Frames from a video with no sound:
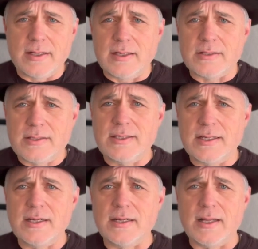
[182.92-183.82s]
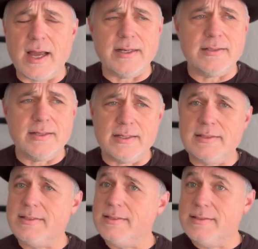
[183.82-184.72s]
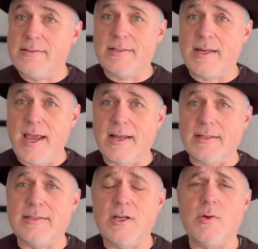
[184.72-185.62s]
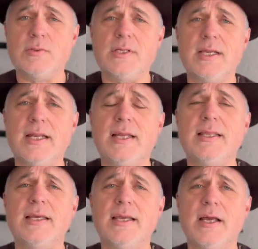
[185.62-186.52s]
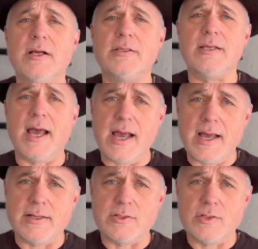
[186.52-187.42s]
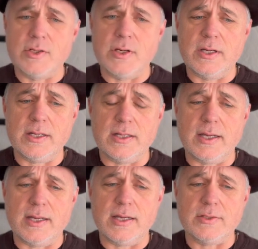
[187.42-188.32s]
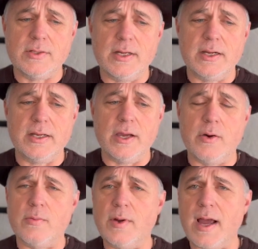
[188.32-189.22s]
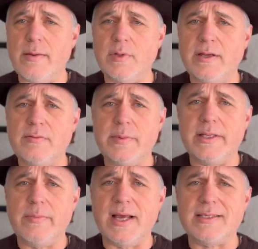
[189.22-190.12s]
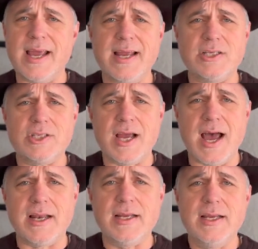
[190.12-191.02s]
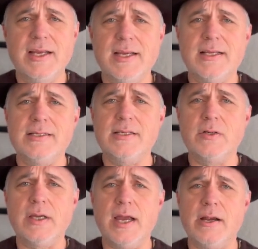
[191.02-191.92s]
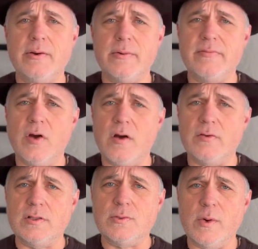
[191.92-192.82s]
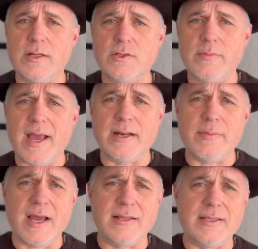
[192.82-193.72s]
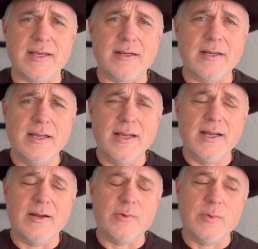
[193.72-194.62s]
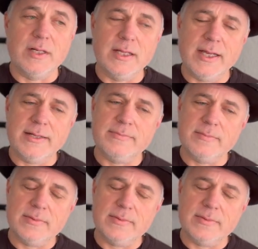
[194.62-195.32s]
there still. I to date, don't see anything else as good. So there you go. What I believe to be the best 8-shot concealed carry revolver and 22 Magnum out there, or really